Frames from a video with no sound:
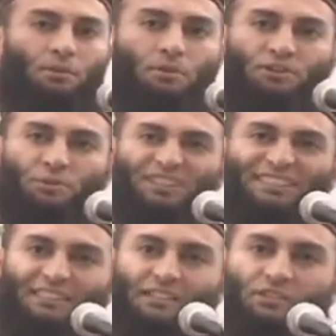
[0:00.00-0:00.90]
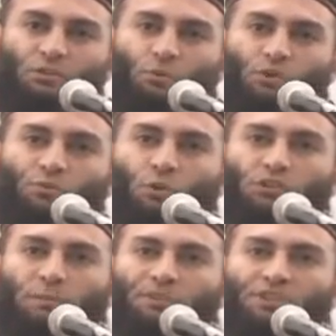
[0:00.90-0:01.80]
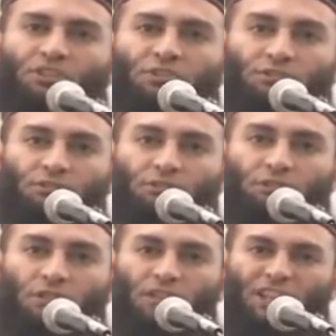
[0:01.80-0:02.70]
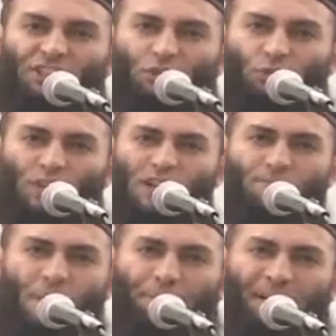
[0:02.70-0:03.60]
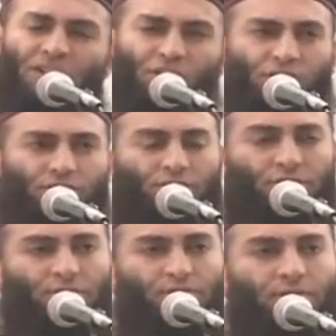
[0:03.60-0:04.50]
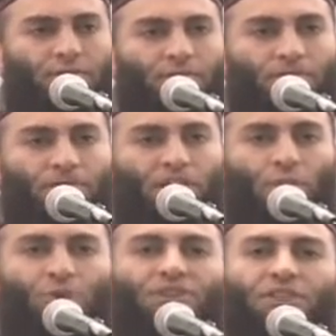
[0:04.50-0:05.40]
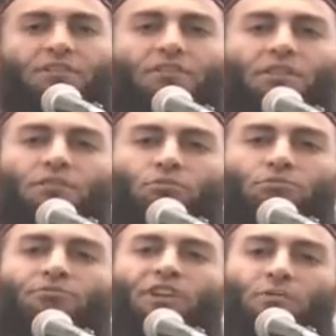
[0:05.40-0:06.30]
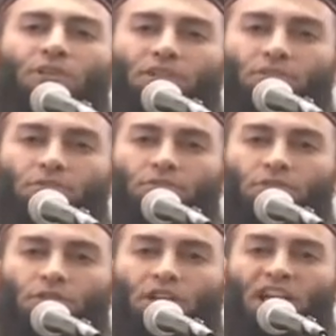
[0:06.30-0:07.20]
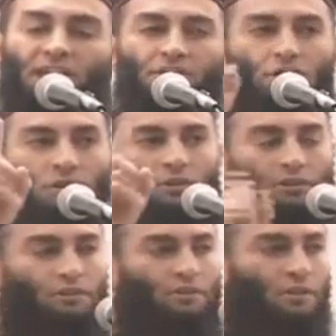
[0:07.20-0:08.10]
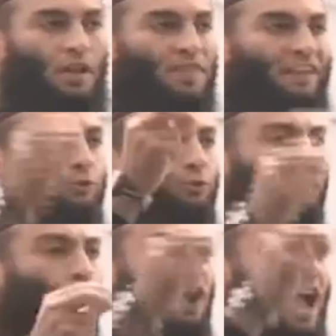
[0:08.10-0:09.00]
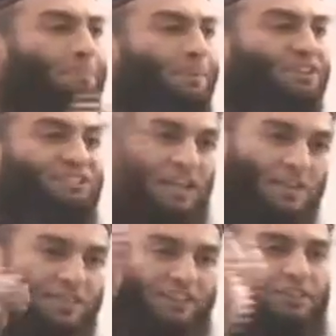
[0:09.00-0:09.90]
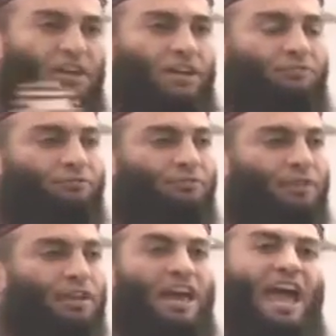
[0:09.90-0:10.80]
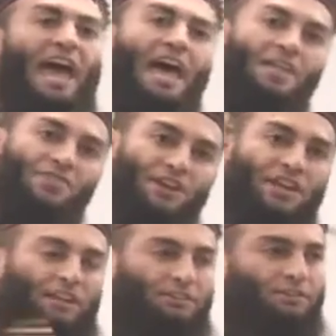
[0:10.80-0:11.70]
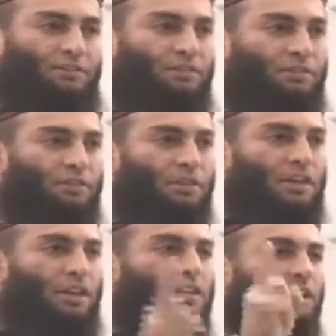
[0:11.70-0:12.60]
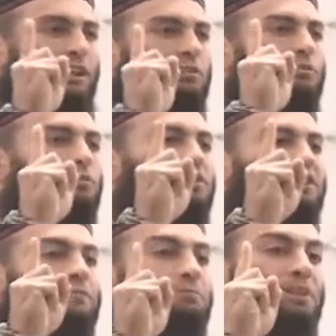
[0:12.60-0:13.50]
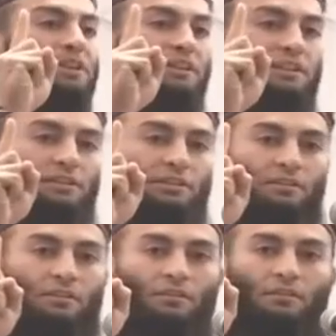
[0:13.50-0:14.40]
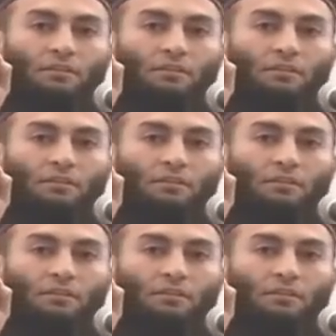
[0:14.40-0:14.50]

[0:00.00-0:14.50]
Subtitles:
because he was ascetic towards worldly possessions, extremely patient. He was content with very little. He knew that true happiness in this life and the next can only be